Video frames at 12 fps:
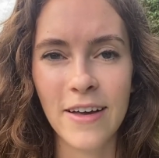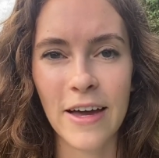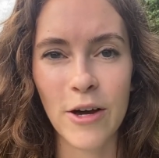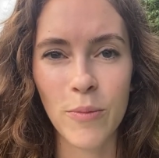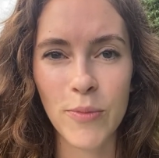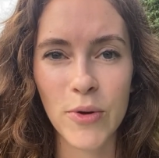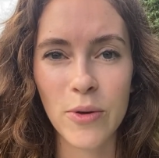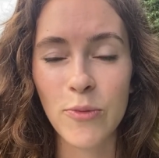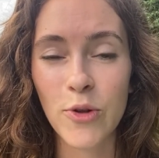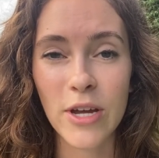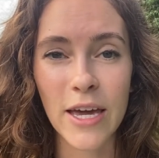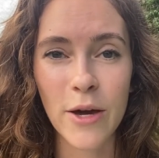I hope you
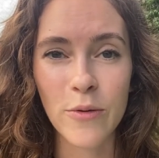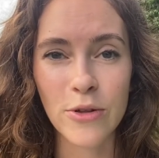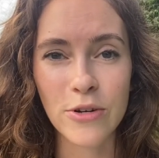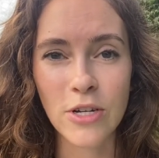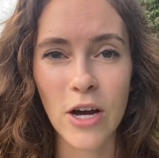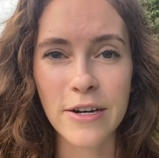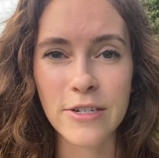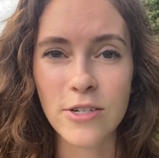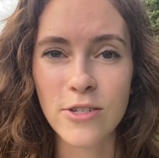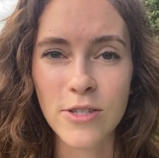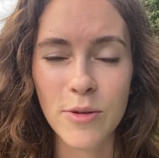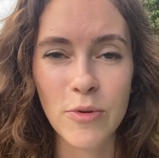communicate with your
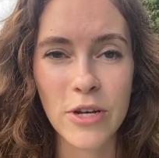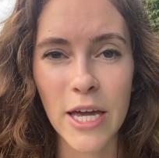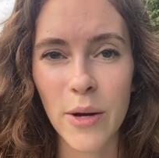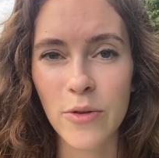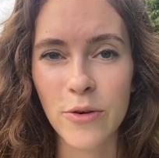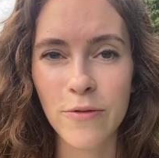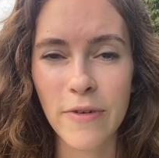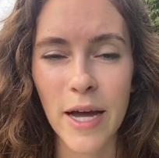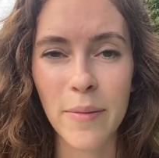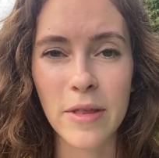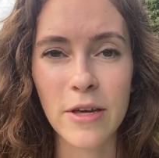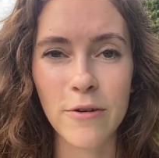doctors, communicate with your
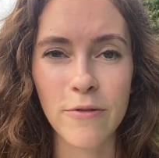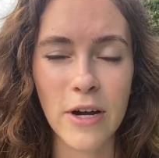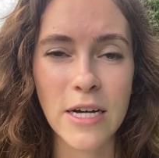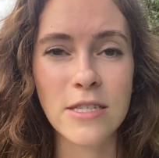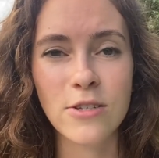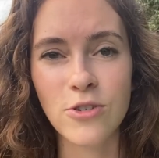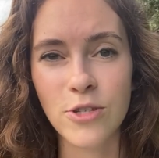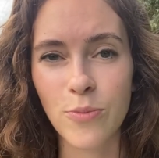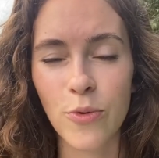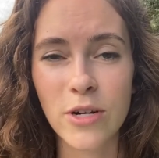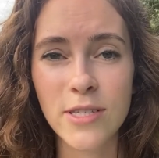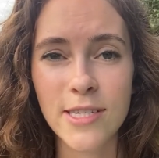family, your friends, your
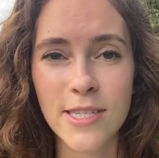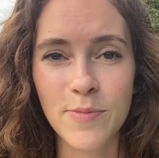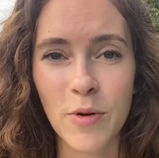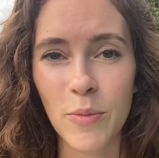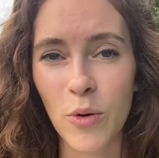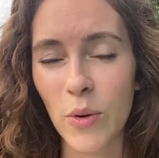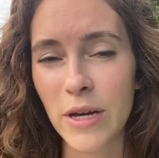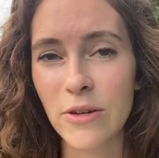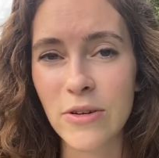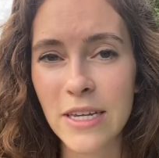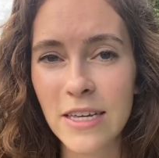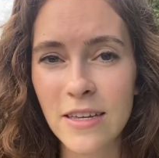support system about what
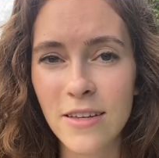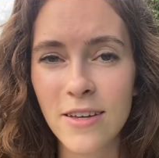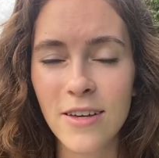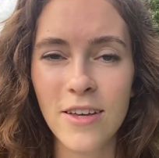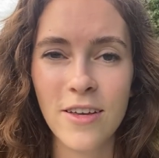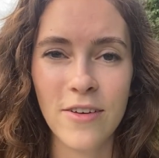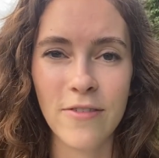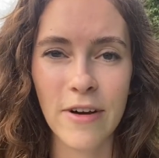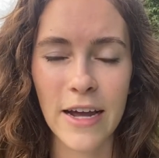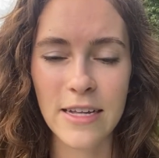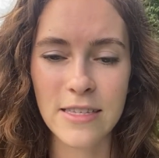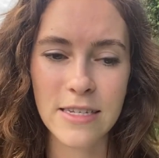you need,
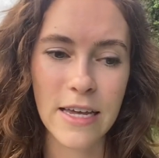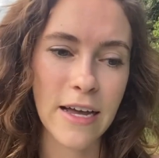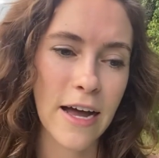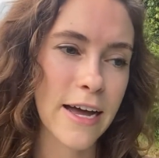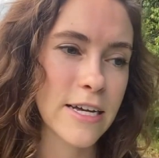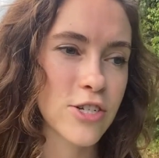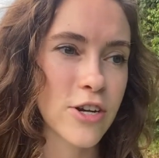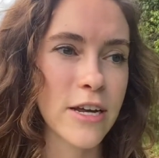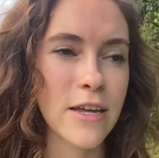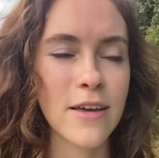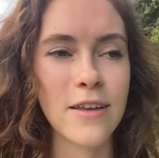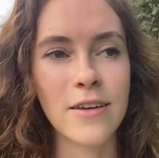right? Staying
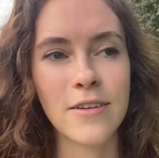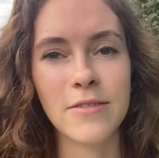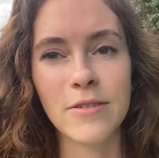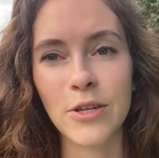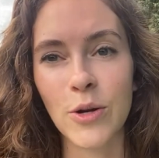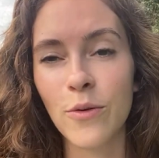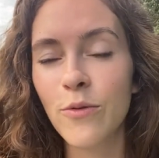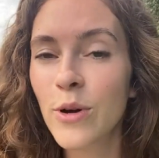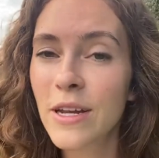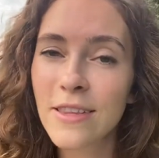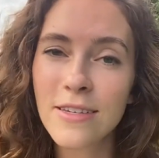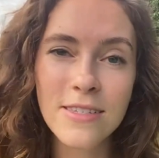hydrated, you know,
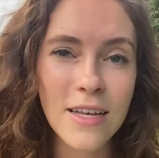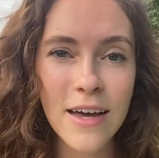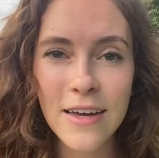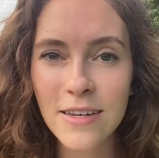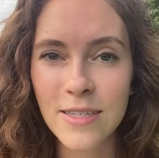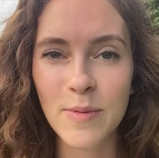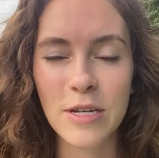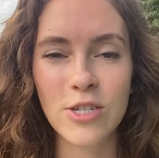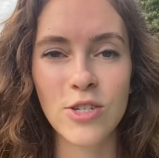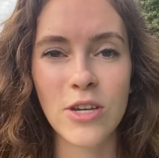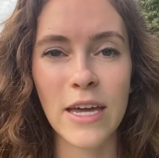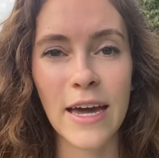avoiding the sun as much
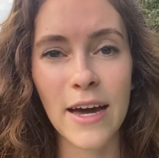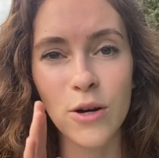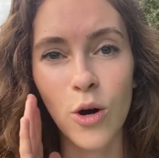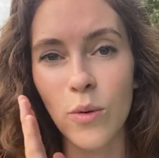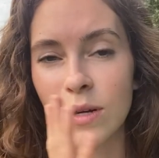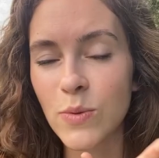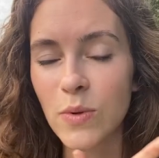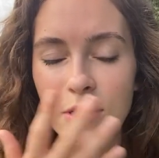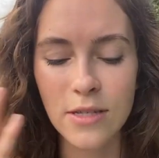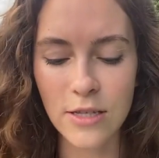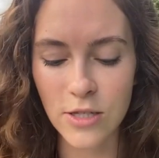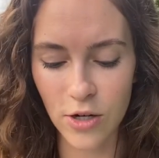as you can. Always wear
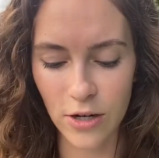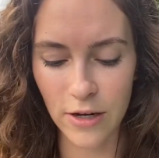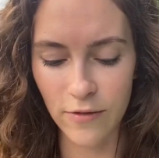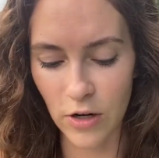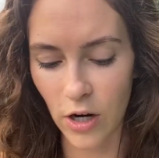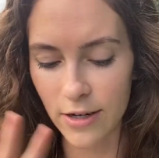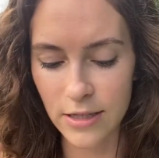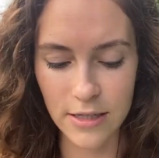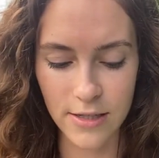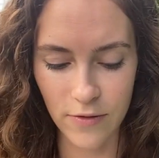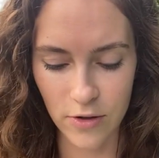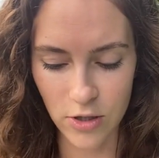sunscreen,
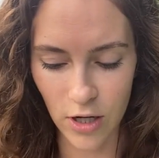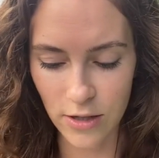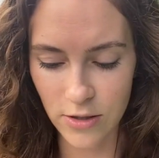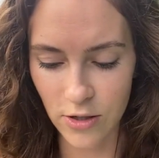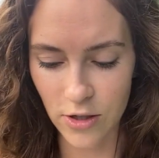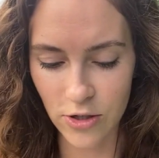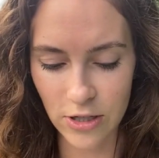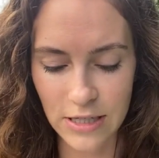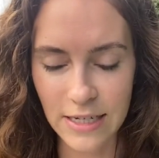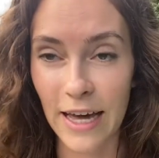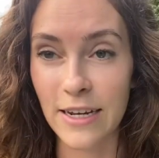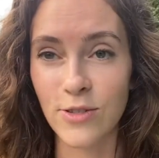regardless of your jaw surgery
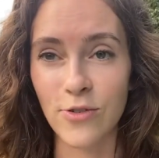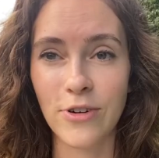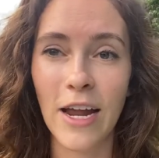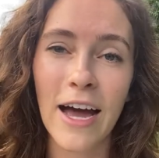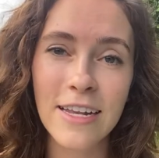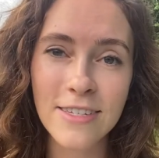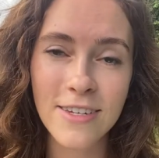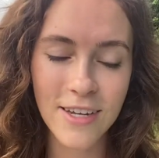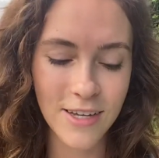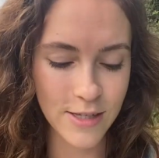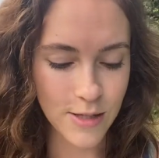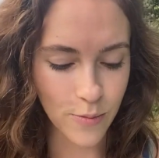status or not.
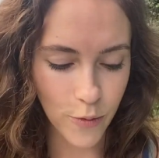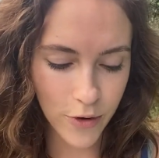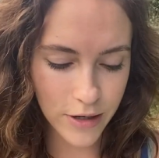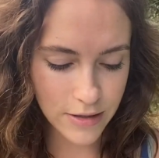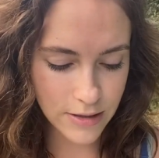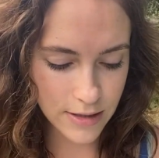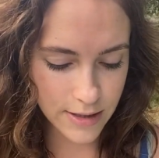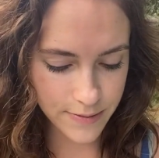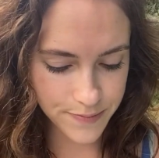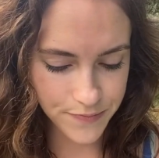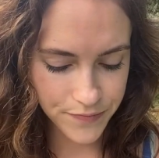It's important.